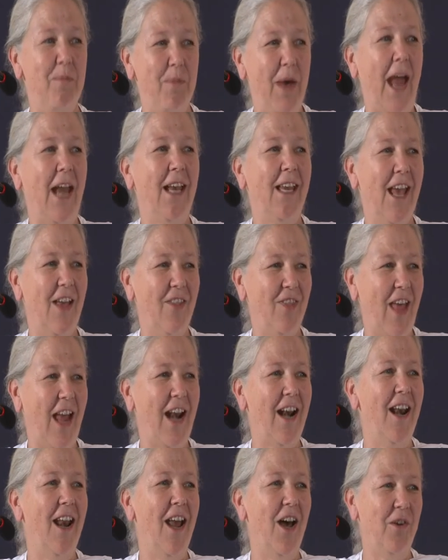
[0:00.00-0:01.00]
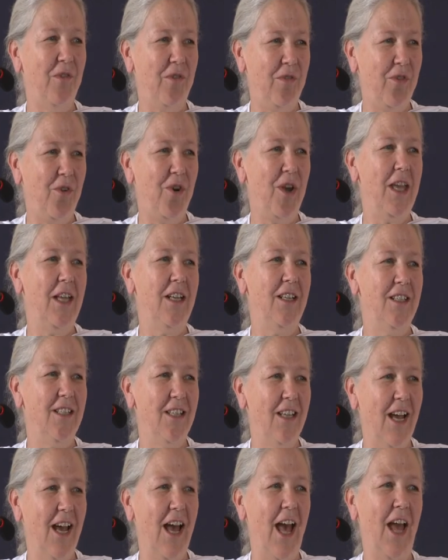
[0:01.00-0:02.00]
and yet that love for
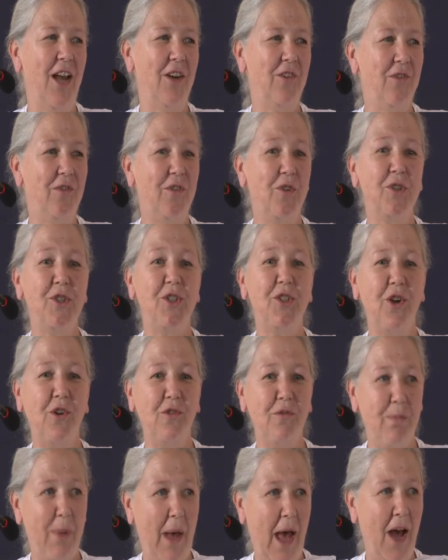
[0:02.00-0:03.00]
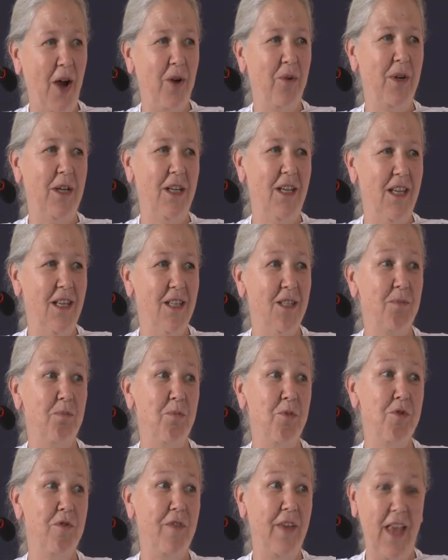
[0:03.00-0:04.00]
India and for soft power is
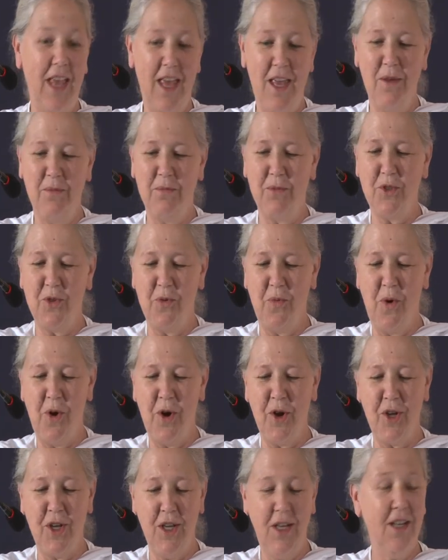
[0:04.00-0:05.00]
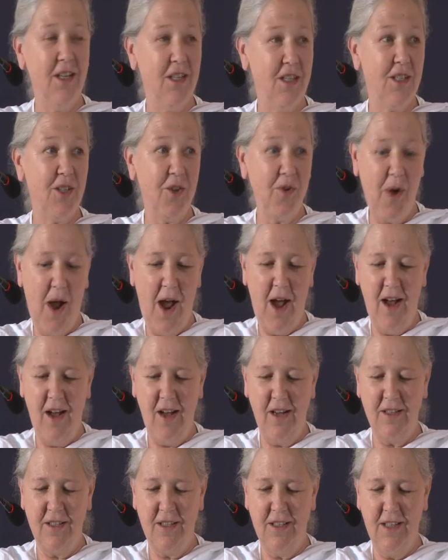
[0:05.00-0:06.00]
moving him to work so
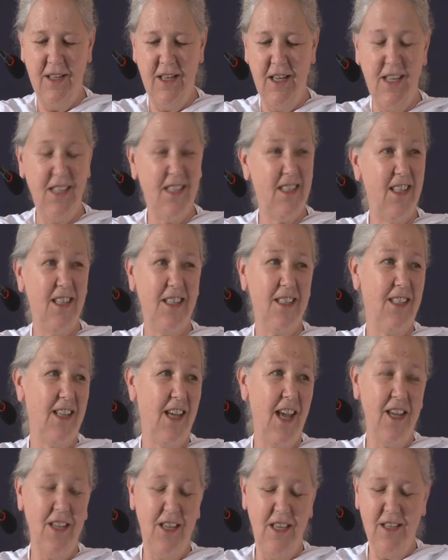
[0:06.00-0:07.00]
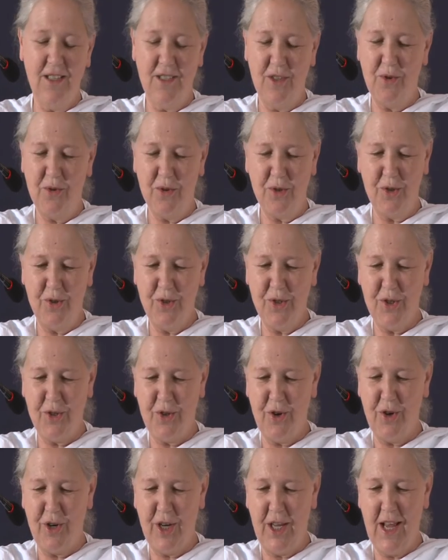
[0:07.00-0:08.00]
hard. He's 68 years old, also
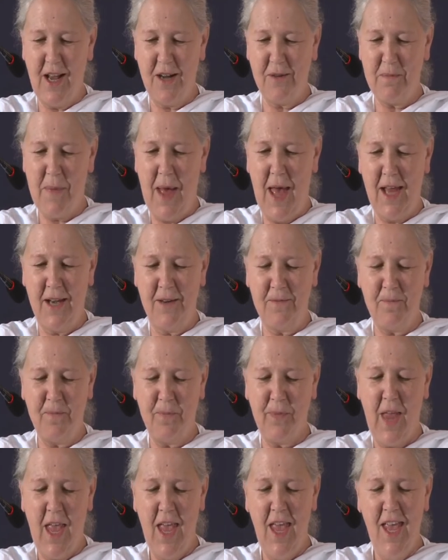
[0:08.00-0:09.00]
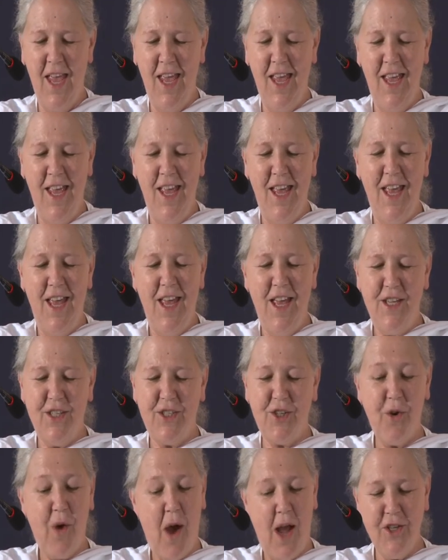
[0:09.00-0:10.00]
not a young man.
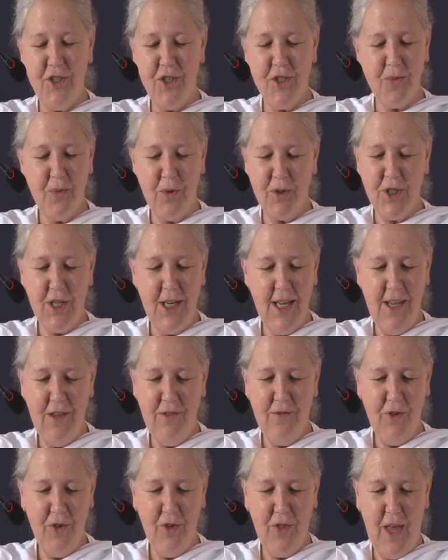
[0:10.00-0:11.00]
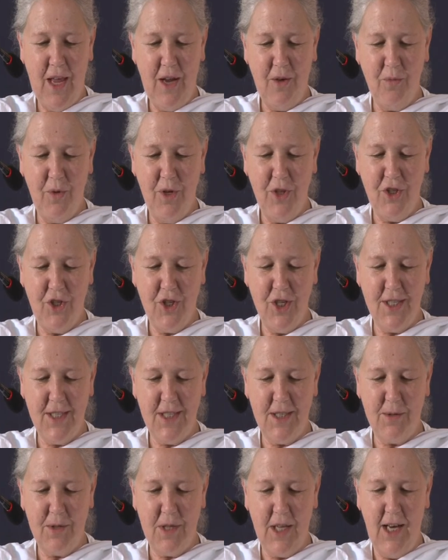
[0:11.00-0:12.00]
So I just want to leave you then with just
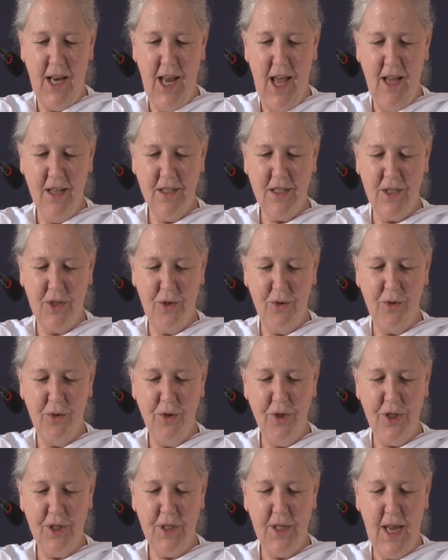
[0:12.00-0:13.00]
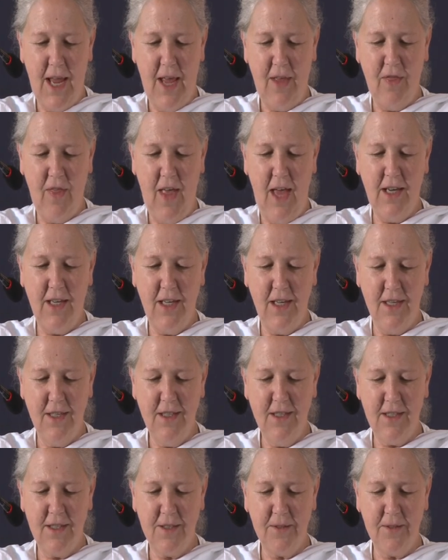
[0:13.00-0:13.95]
the last thought, and that is